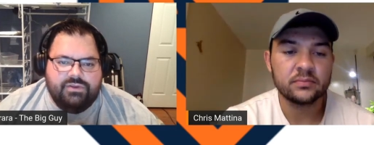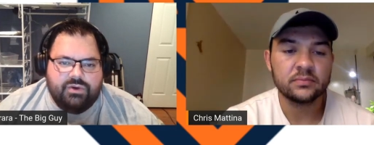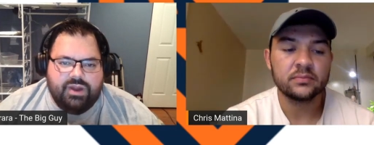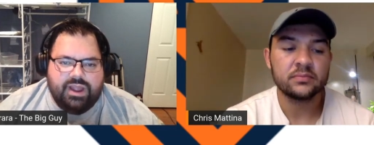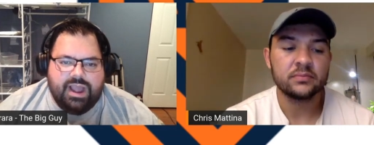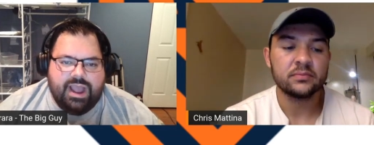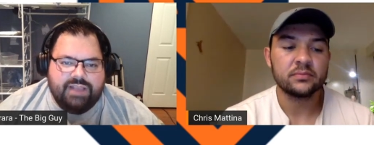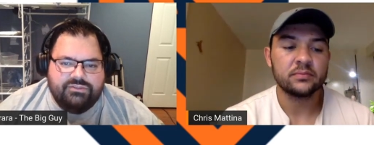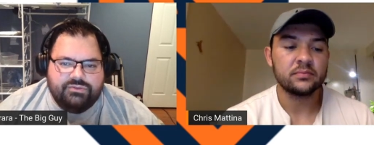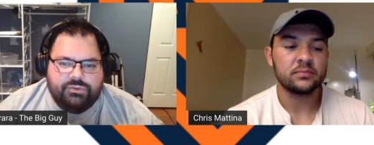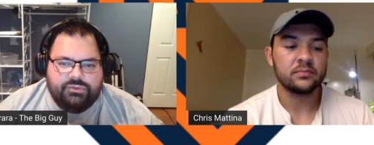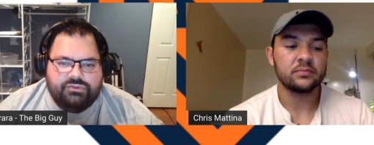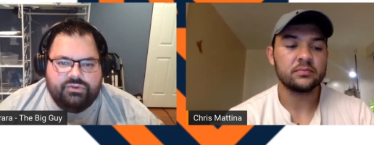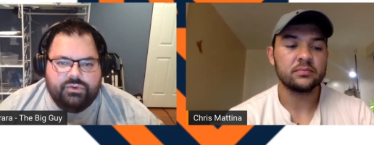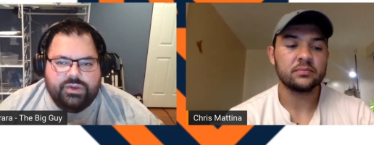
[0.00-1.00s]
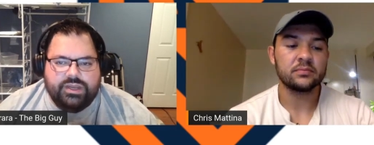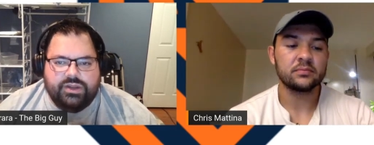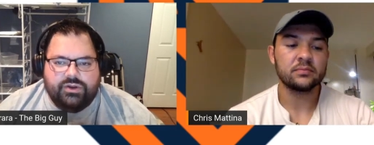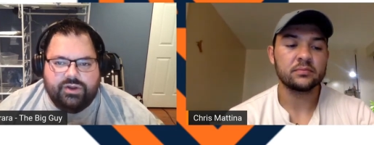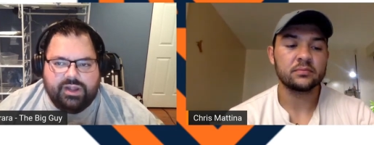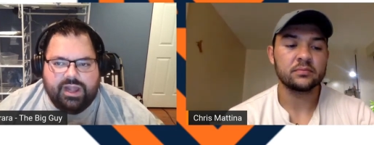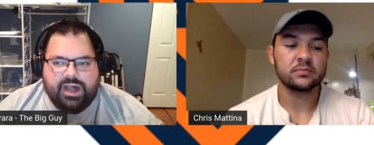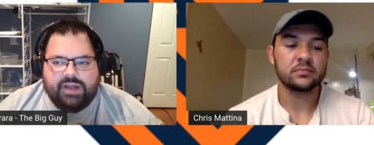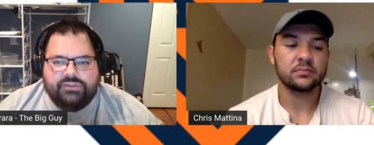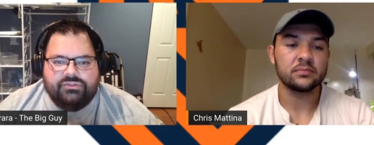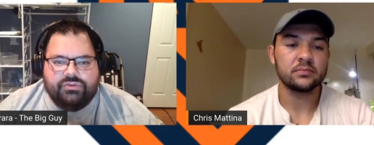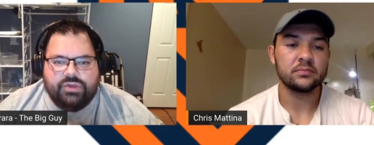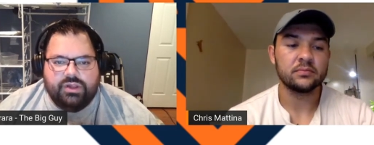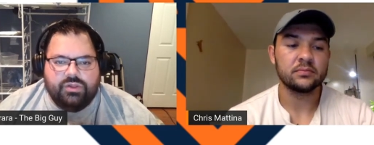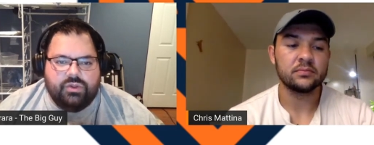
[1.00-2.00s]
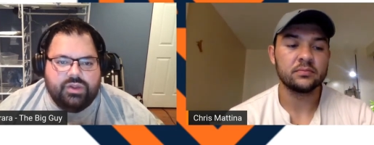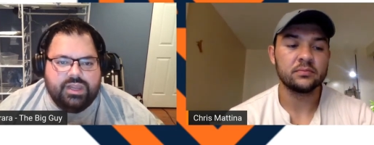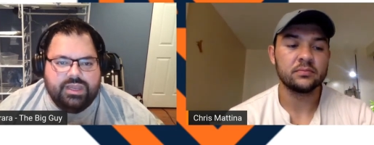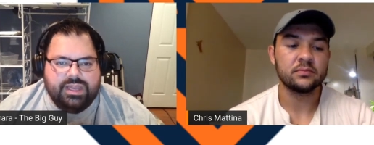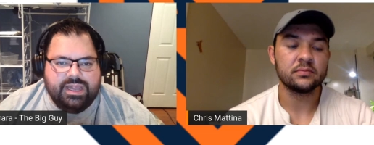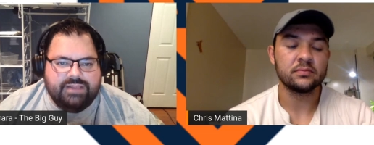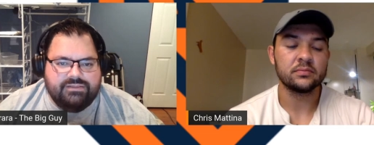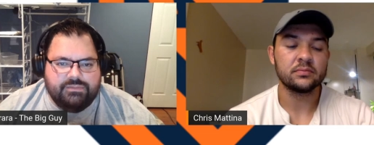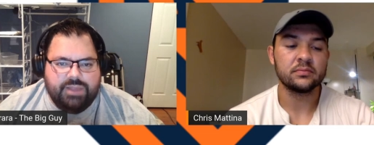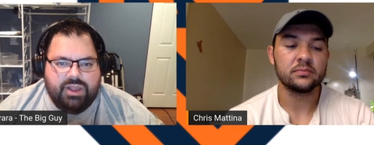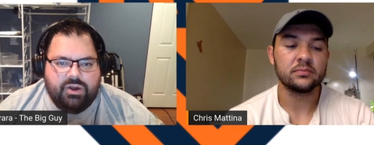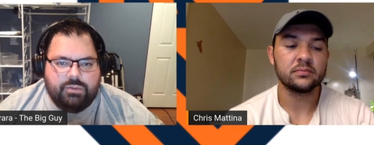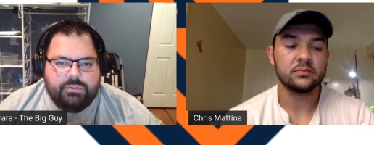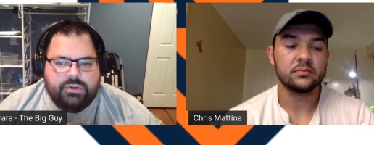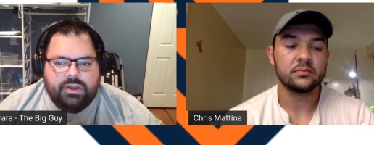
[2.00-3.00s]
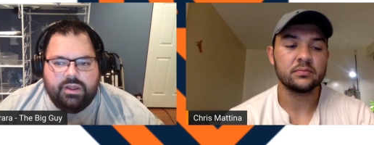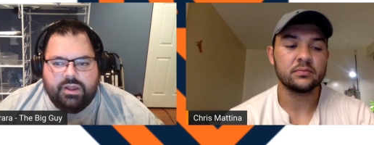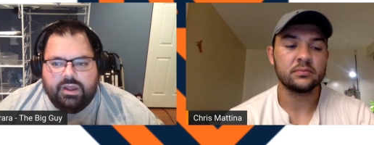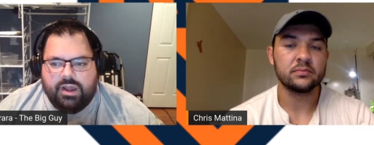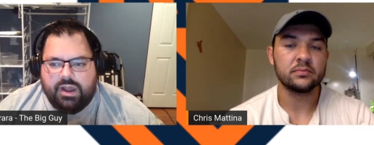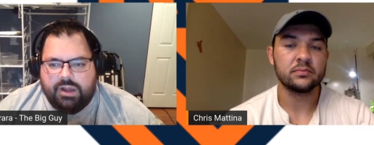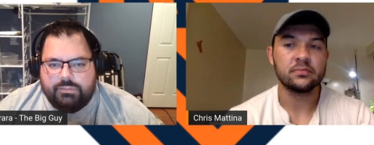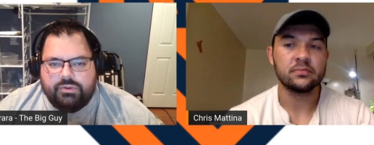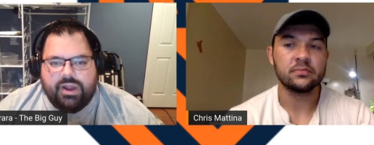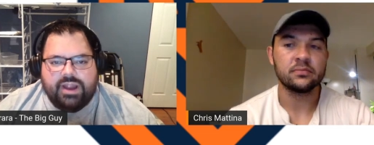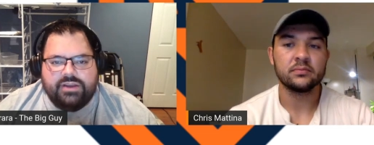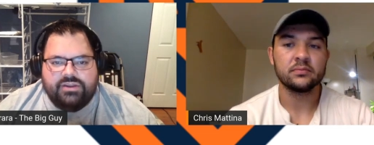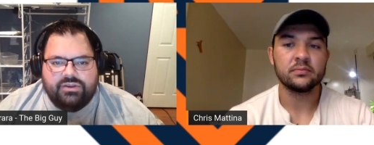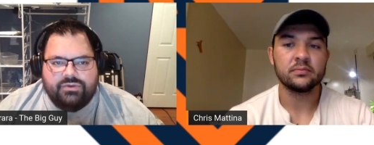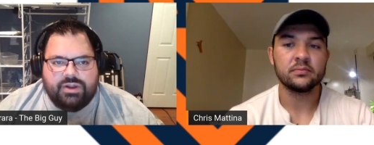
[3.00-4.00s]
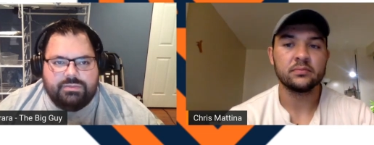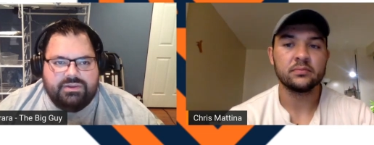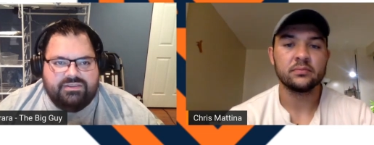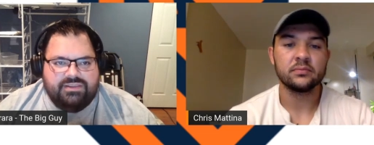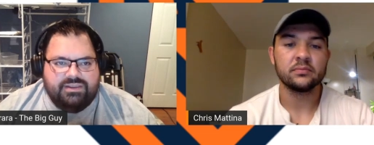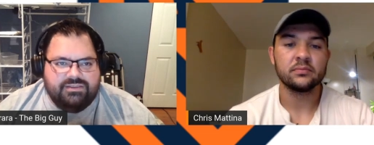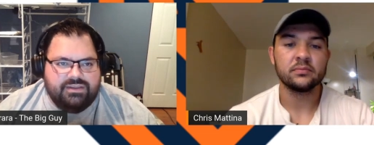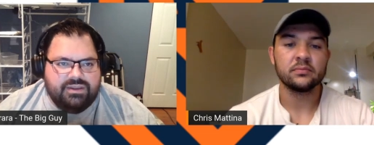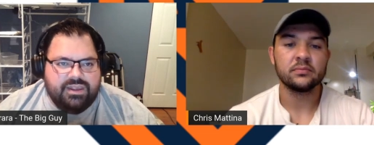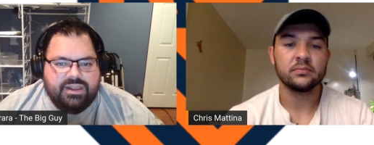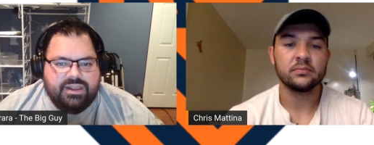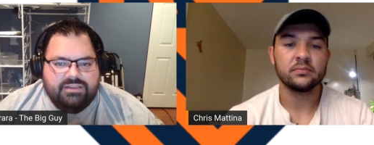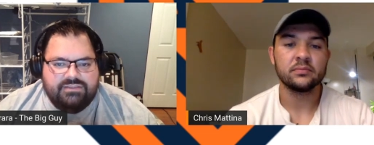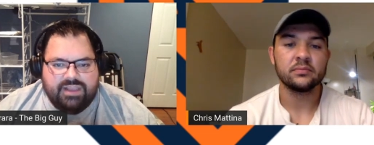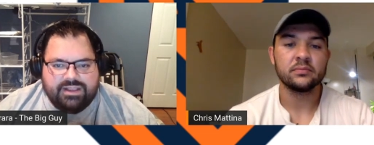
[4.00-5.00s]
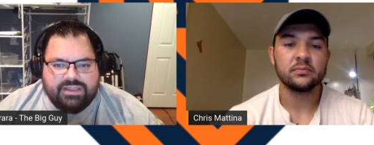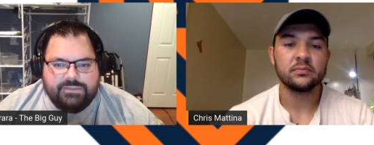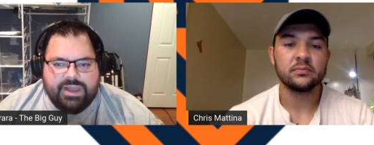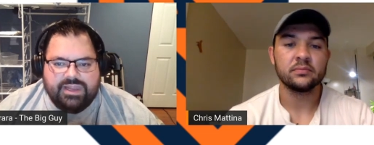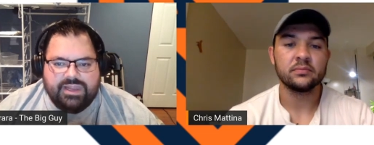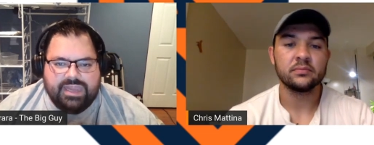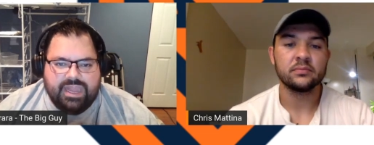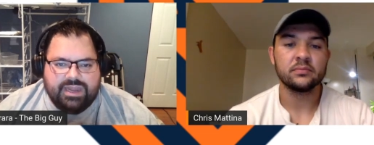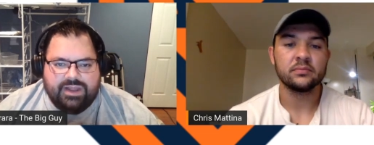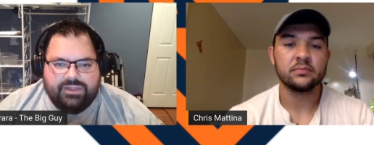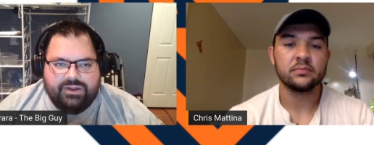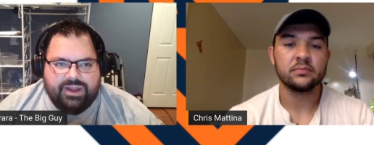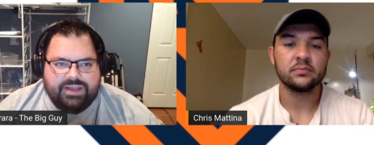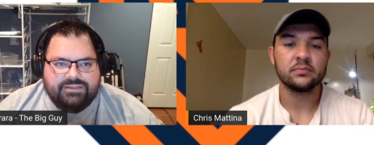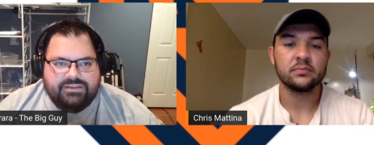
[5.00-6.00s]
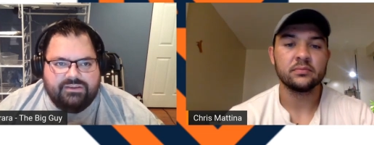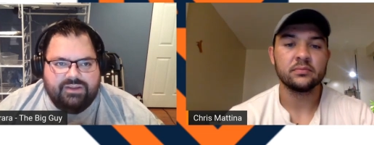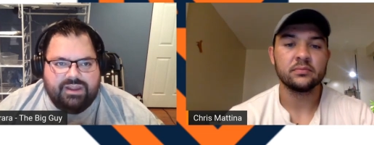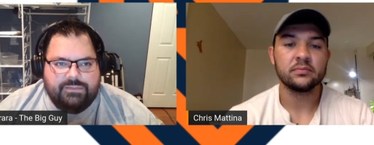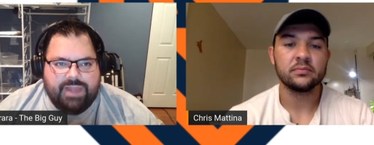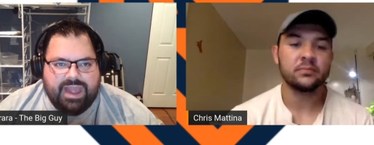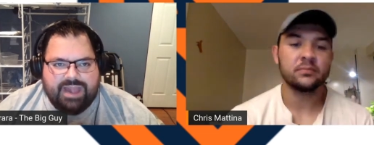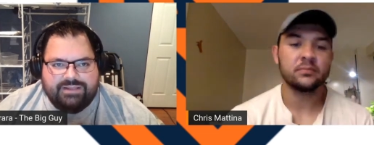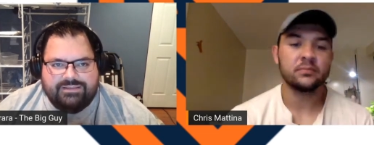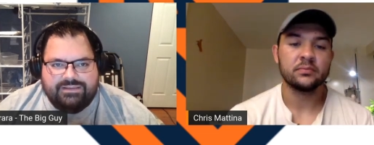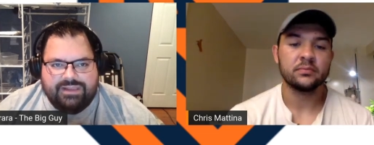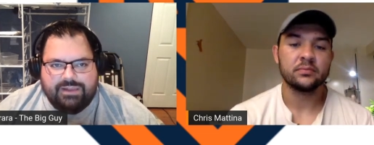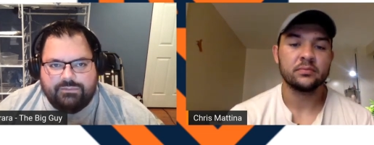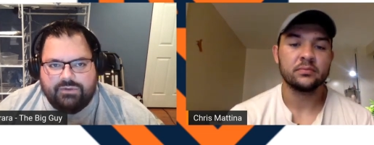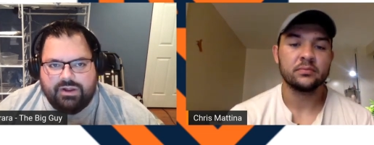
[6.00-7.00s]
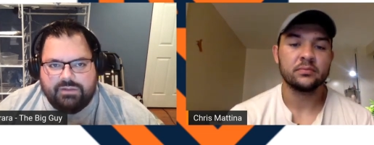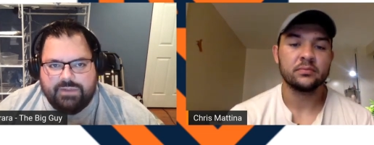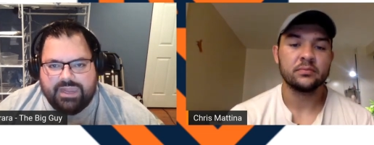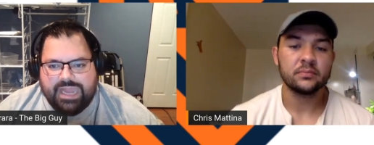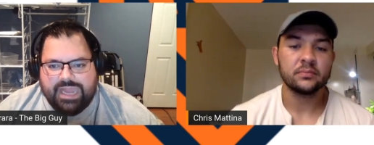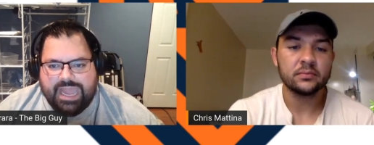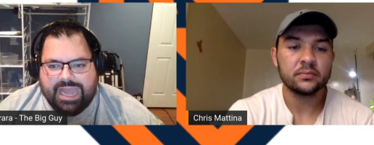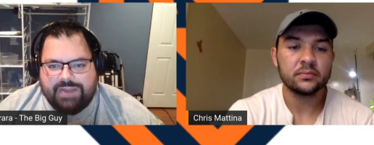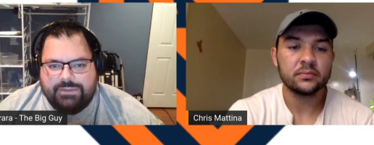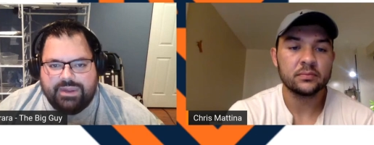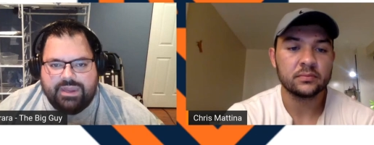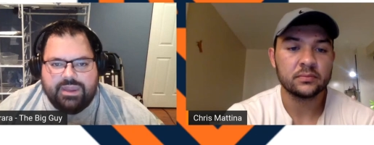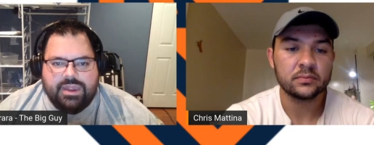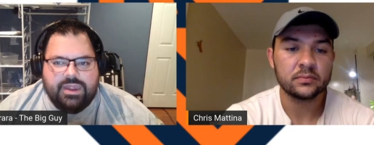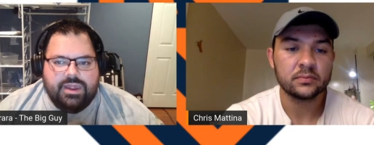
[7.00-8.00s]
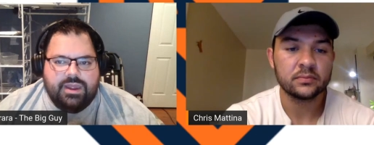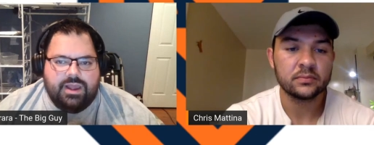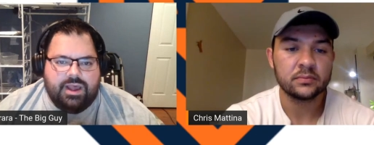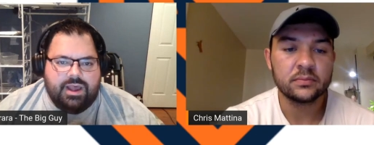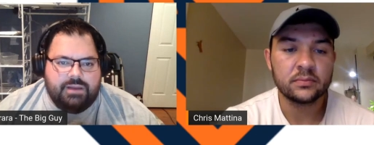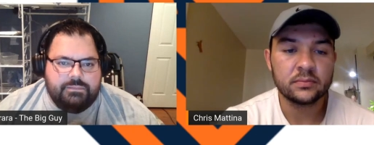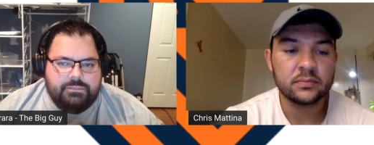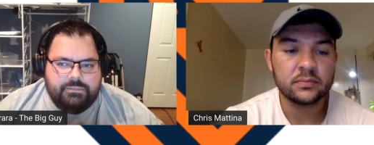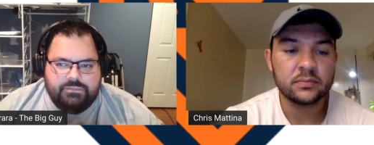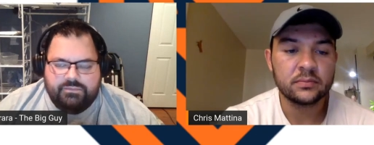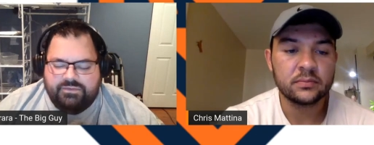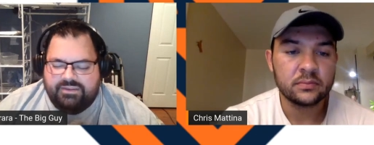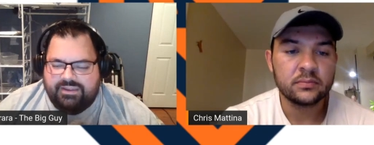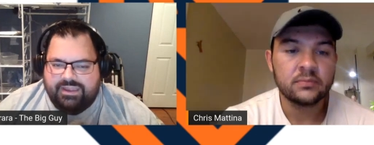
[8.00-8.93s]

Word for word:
Speaker 1: If you are a high school student or a college student looking to get some help uh, prior to your rugby season, check them out again on their Instagram at CM Rugby Academy. Uh,